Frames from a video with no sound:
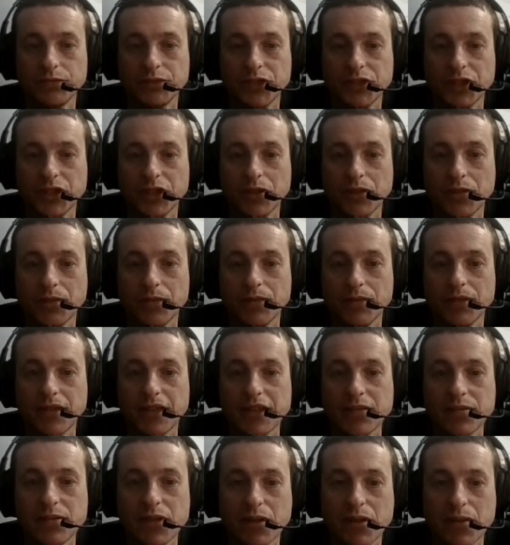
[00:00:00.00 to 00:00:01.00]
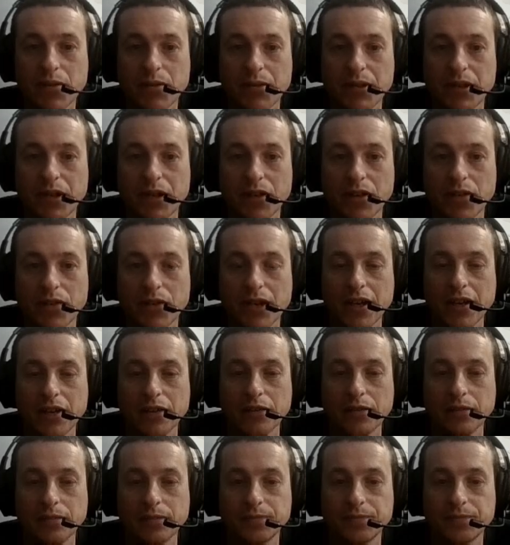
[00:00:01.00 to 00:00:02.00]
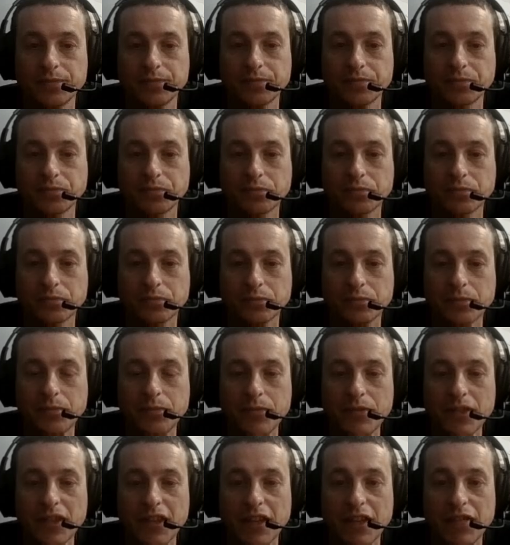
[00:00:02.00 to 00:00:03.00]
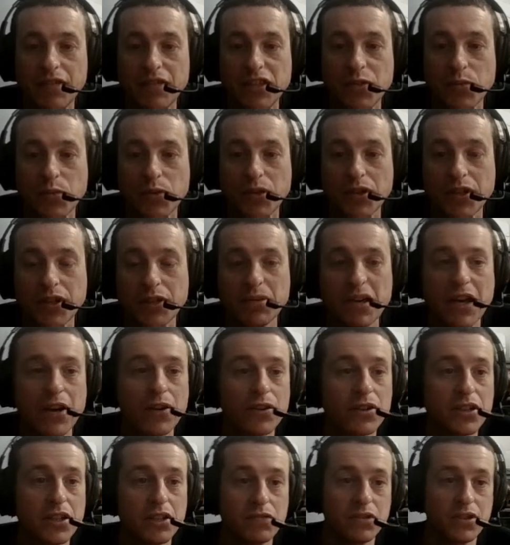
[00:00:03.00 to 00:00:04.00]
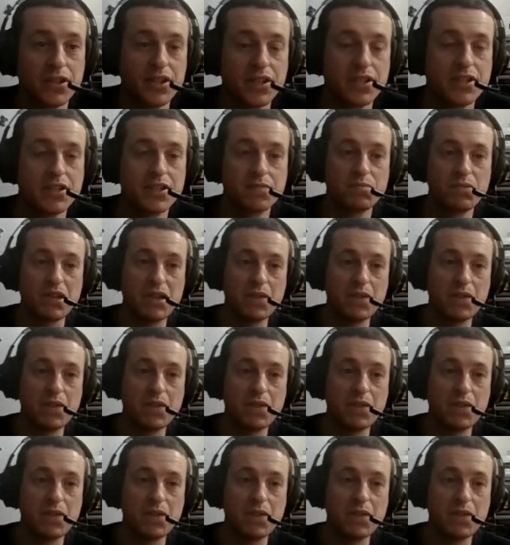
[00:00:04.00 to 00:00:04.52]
So that's probably our route. If he's willing to power level us,